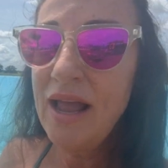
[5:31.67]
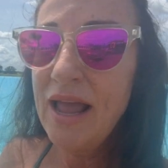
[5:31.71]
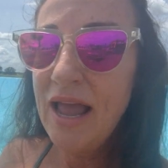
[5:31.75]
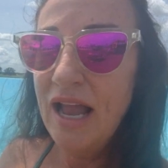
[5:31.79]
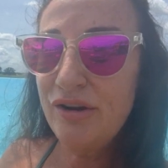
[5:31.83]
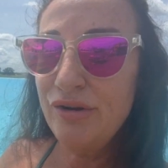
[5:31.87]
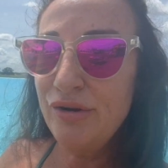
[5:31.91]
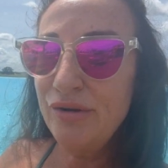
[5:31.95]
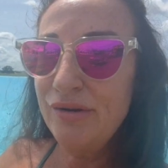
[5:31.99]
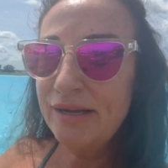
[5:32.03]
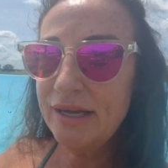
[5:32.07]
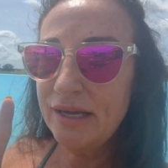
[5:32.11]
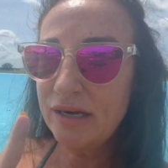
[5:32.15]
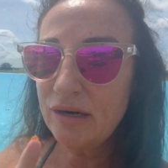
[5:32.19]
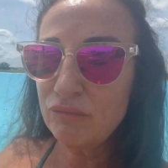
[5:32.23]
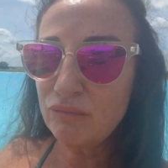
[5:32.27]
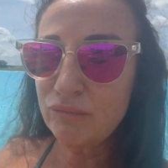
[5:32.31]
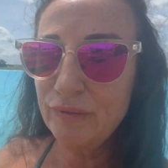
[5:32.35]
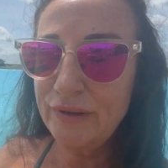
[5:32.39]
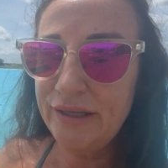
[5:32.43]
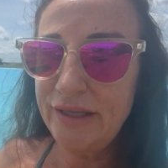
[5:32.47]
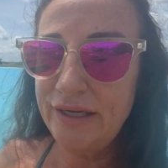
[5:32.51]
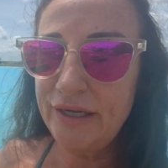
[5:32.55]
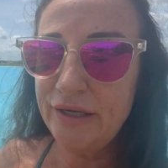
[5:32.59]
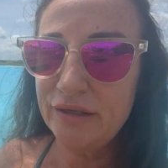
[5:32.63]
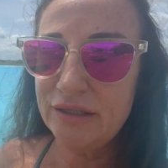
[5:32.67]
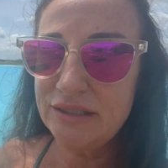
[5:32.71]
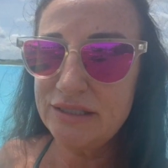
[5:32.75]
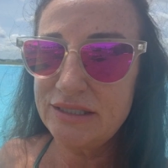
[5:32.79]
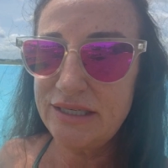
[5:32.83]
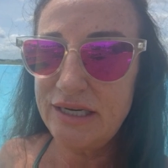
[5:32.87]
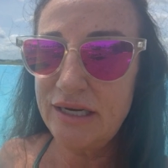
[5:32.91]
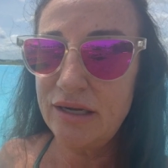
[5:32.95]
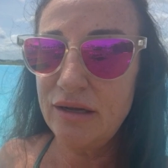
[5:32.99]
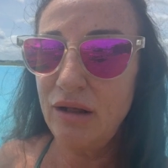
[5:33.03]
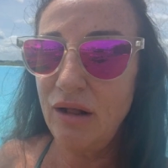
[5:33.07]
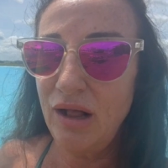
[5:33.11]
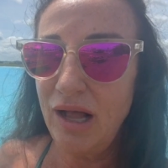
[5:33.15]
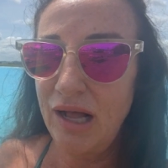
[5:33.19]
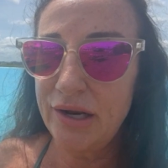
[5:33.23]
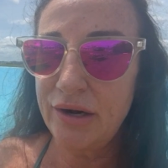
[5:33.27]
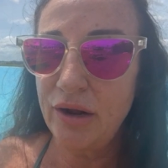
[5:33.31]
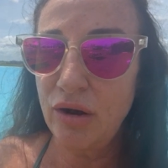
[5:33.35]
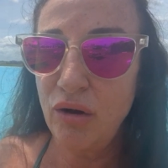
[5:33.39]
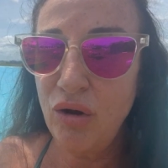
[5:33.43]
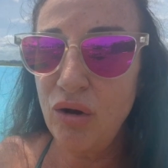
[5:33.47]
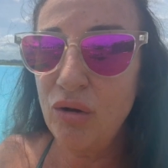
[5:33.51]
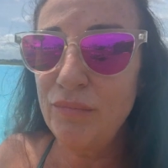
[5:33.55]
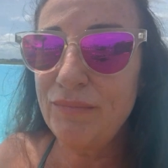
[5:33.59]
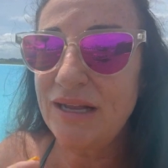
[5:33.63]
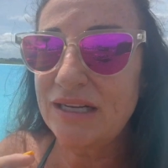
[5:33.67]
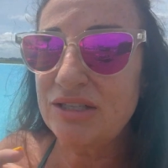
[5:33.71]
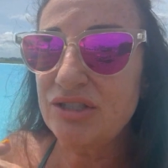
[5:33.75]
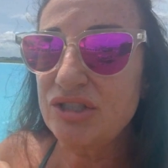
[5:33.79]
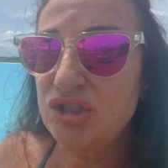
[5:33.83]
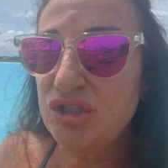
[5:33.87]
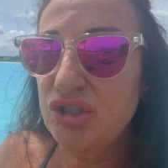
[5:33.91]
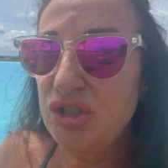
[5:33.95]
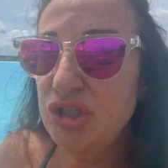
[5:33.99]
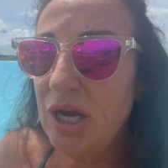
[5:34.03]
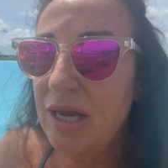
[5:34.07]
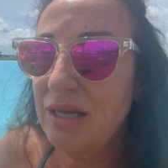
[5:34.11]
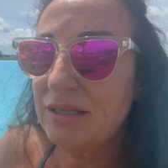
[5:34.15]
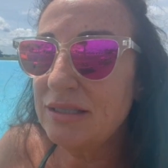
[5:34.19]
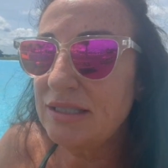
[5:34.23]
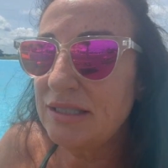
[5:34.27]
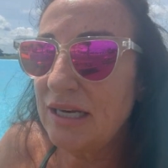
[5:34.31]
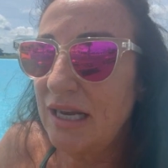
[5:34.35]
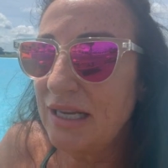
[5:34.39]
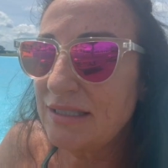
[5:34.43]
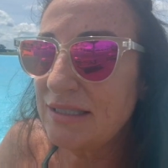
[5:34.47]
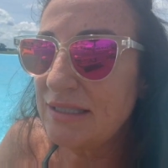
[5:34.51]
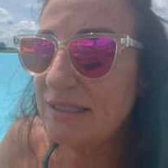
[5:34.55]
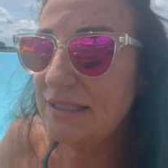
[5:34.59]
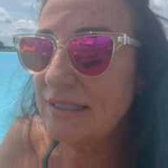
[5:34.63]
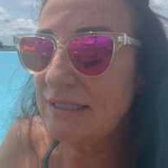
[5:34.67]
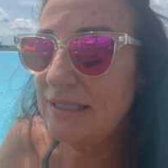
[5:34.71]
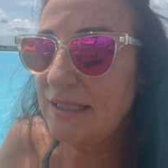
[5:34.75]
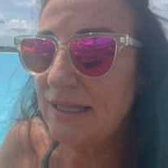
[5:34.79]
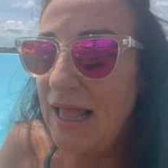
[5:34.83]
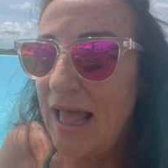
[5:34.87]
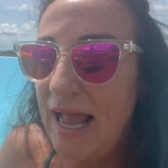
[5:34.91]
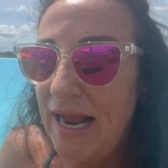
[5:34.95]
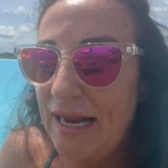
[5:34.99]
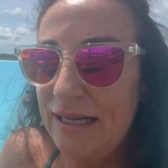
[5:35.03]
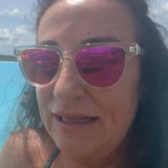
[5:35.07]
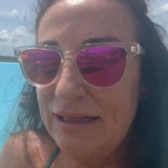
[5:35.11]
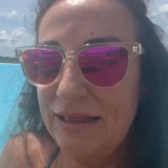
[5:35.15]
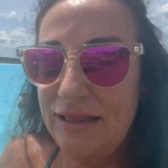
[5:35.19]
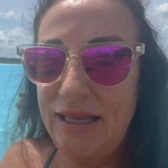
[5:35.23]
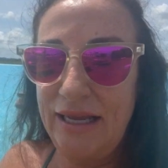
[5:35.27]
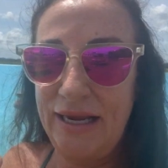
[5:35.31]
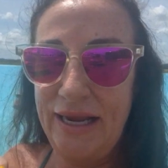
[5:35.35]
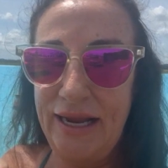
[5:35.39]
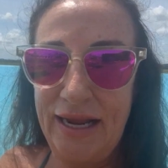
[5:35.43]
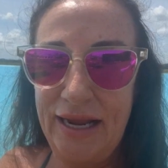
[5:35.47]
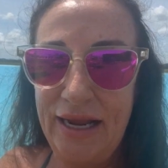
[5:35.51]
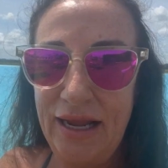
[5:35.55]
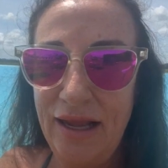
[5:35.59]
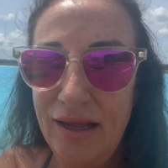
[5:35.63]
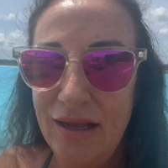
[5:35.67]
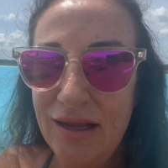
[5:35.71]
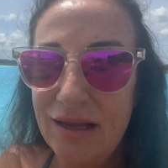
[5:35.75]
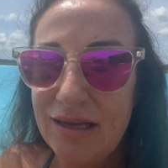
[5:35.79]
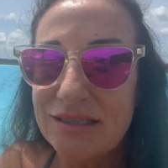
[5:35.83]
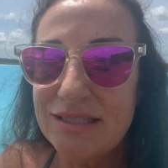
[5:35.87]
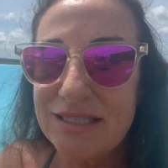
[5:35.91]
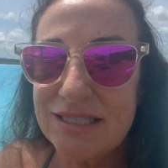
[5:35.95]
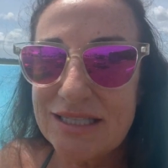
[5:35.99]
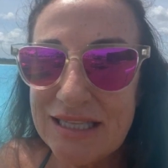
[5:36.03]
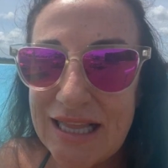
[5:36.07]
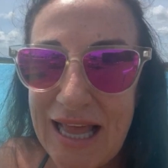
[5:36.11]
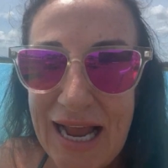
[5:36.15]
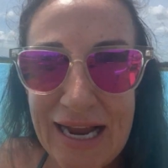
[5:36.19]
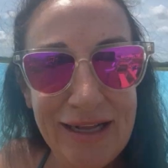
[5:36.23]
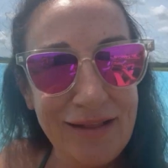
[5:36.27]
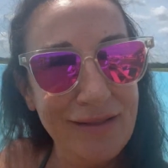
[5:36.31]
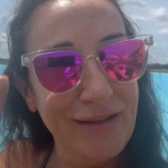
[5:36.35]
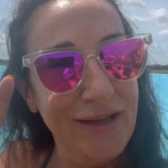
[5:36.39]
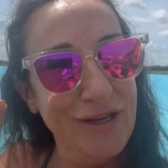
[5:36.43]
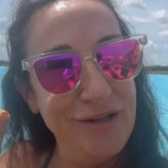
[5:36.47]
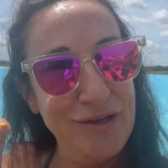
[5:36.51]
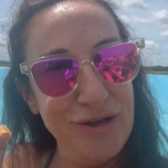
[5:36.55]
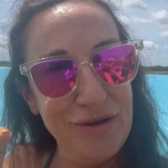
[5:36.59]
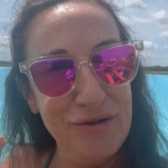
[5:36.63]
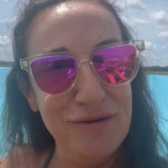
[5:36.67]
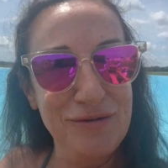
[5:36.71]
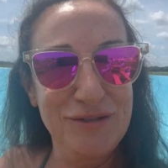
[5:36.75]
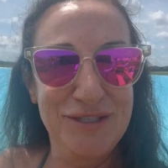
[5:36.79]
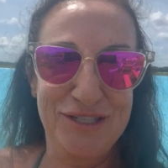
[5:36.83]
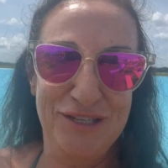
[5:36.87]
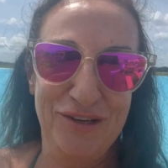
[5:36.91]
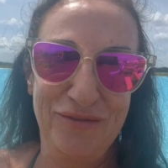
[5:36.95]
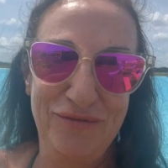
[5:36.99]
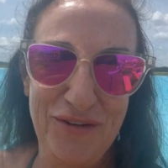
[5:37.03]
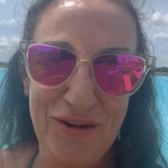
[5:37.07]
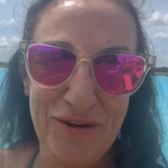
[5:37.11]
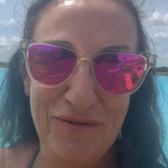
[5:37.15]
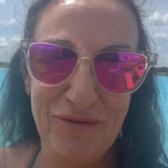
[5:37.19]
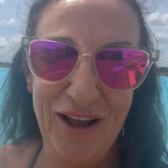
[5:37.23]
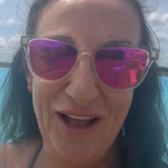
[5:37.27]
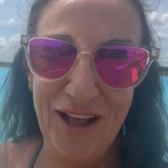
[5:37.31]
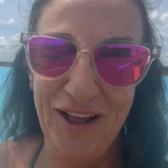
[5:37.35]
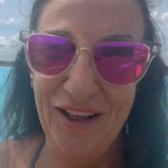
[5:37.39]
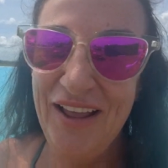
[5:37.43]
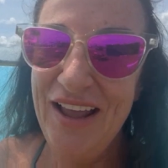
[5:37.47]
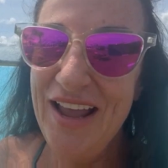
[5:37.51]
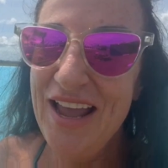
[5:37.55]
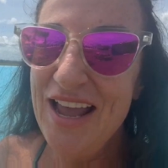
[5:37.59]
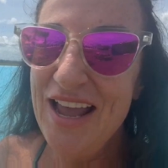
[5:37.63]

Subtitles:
and you can get a really good deal on a home that's just slightly used, if you will.